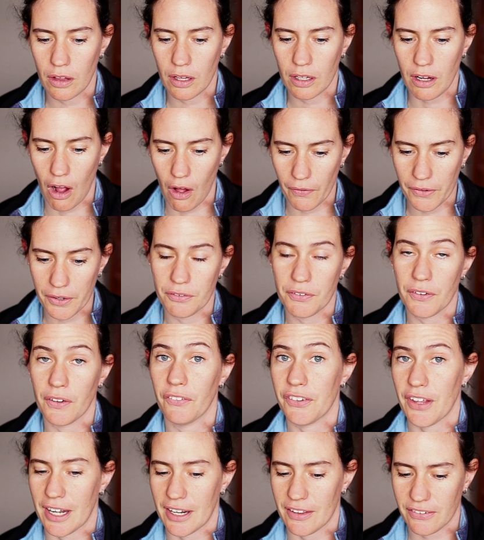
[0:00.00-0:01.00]
Collierville,
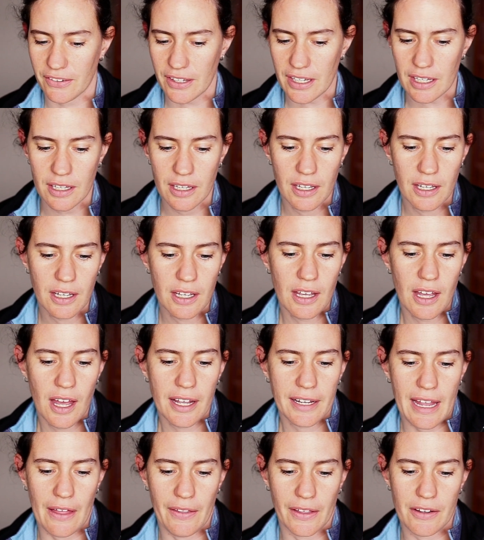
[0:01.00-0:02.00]
Tennessee.
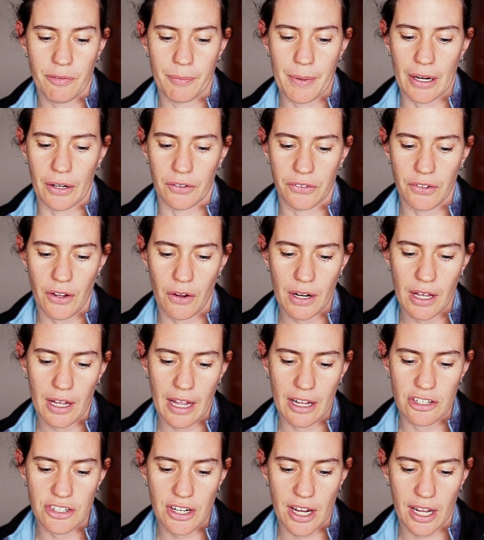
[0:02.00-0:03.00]
Kelly from Arizona.
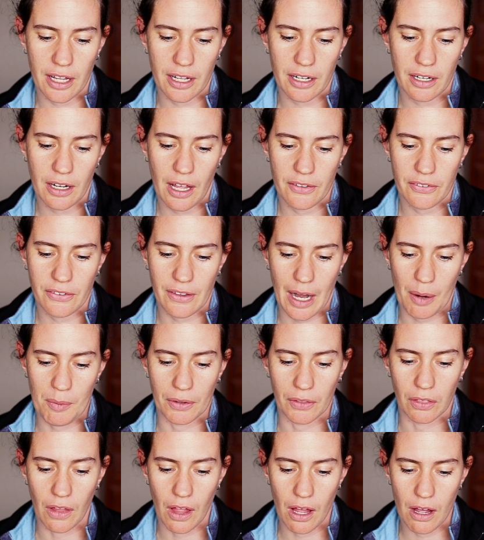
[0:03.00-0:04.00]
And Janet said, I
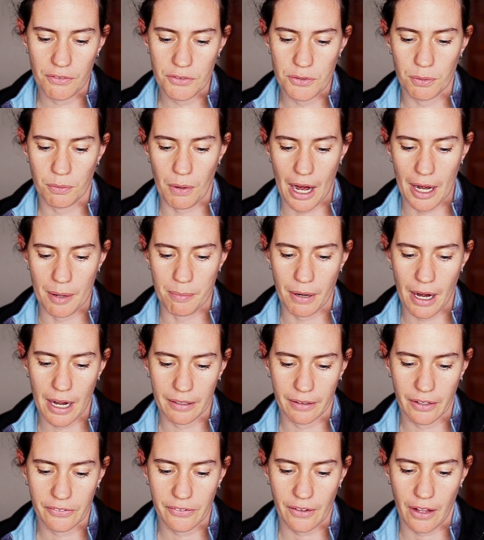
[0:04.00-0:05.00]
would love to ride
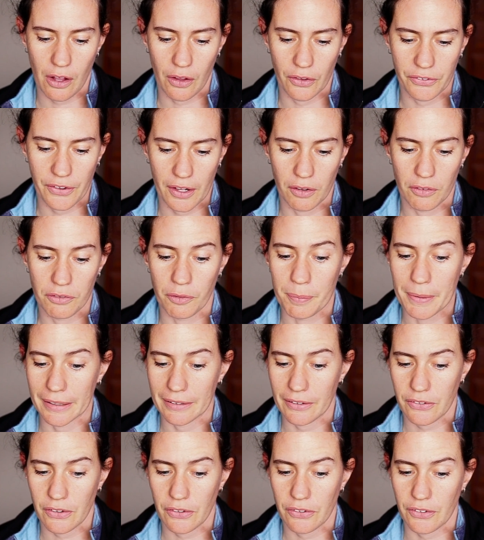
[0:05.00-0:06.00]
bridleless. I'll settle for
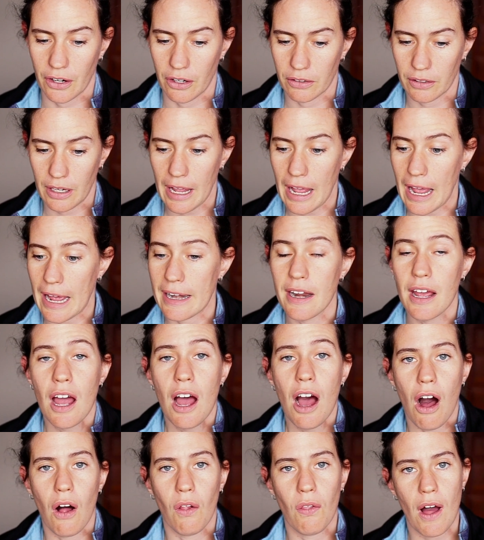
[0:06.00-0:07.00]
bitless to start. And
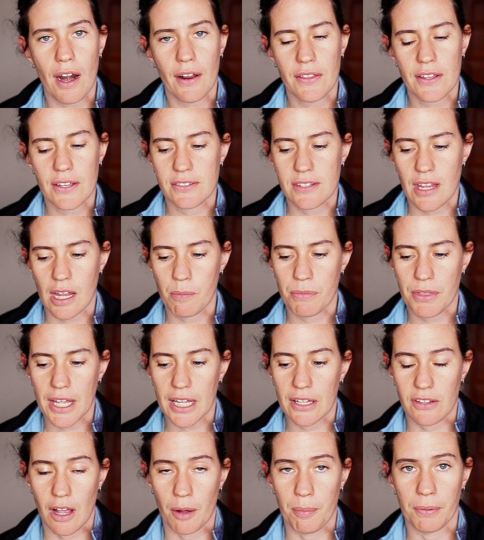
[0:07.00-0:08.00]
a lot of these same
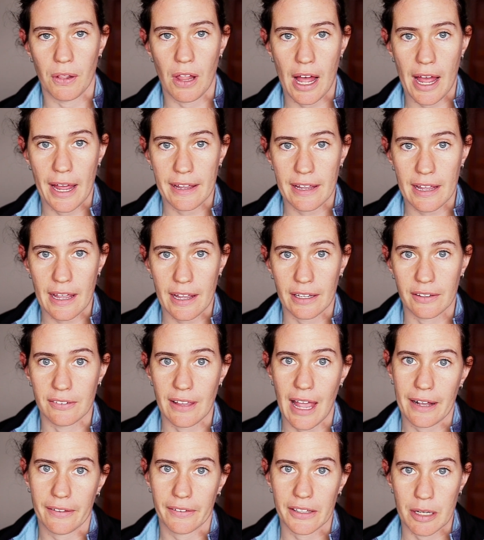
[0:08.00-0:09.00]
things apply
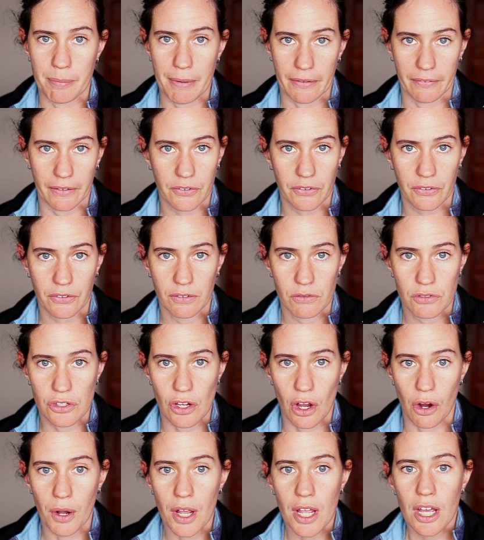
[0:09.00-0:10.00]
exactly to bitless.
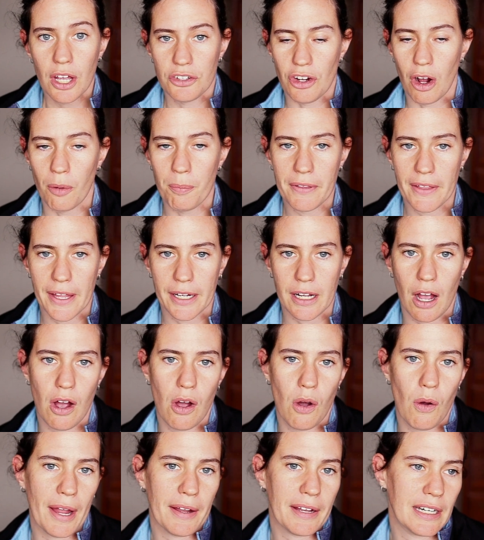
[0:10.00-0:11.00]
So don't be like,
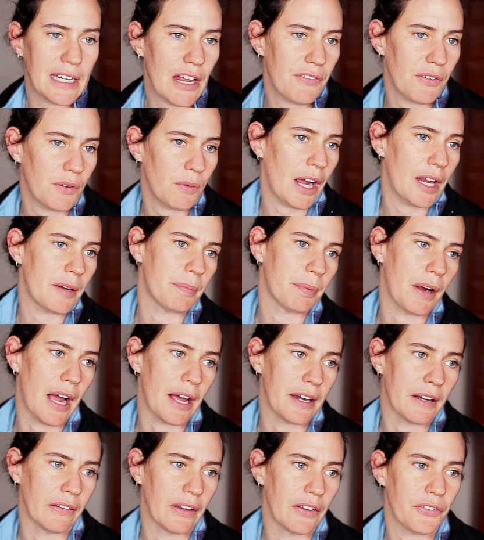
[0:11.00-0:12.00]
oh, I can never ride
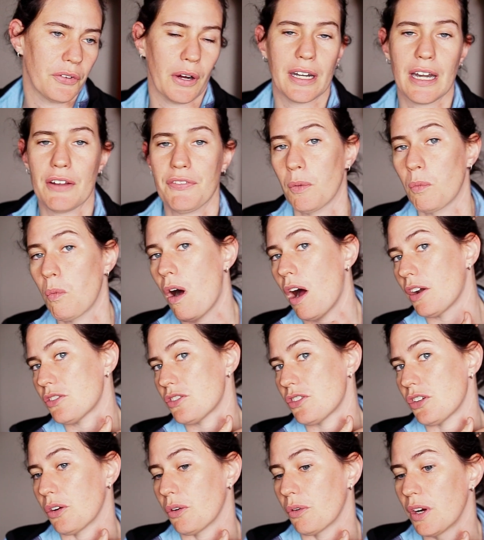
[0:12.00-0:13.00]
bridleless or I never want
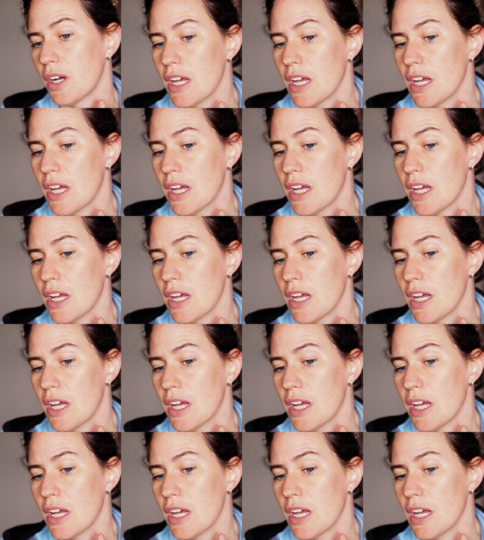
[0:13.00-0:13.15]
to,